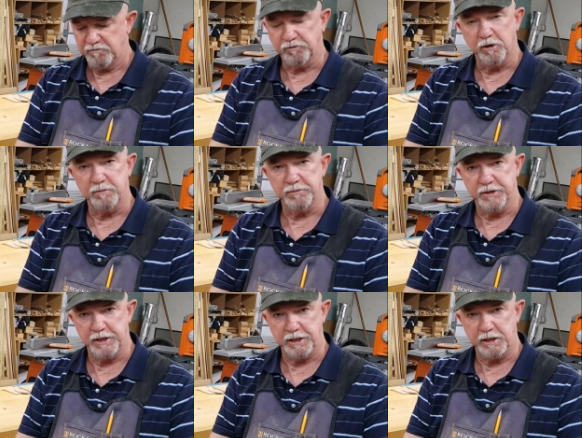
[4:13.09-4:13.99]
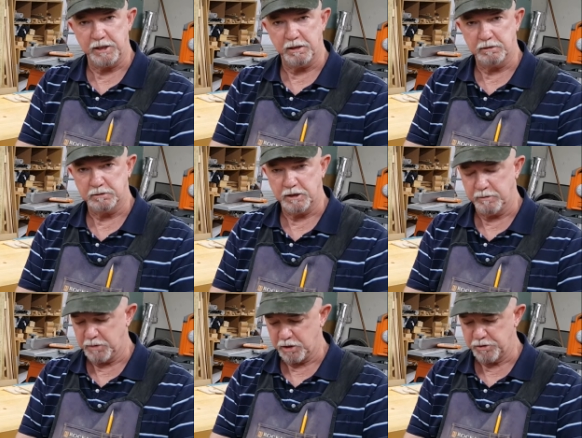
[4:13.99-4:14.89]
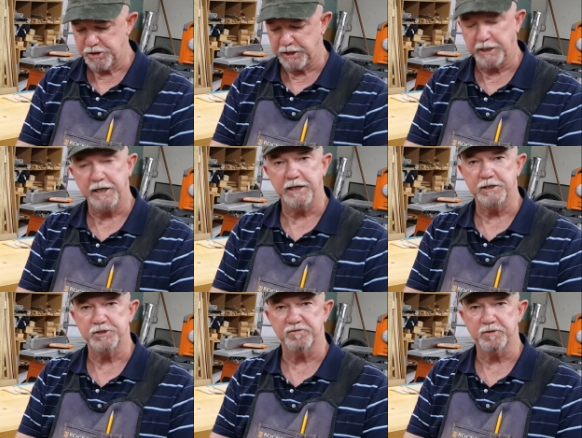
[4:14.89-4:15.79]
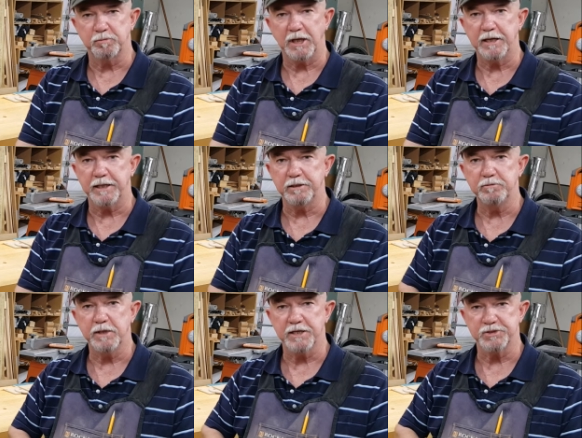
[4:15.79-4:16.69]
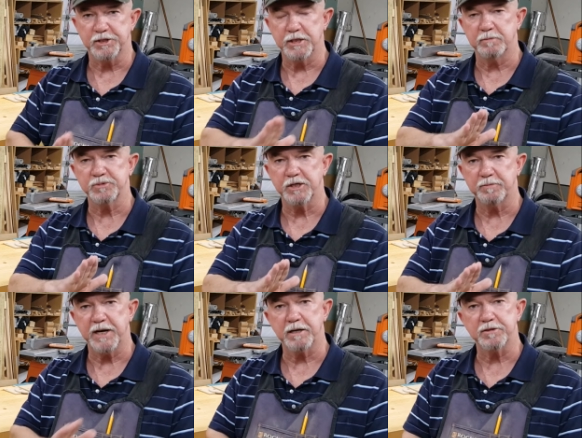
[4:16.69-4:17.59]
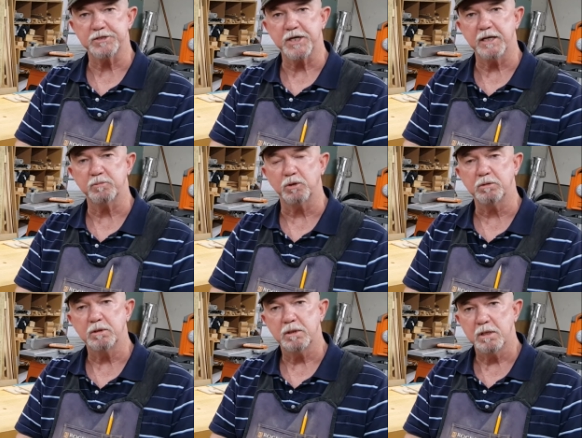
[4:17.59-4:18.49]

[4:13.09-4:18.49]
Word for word: from the uh, emerging edge of the blade as it comes up out of the table,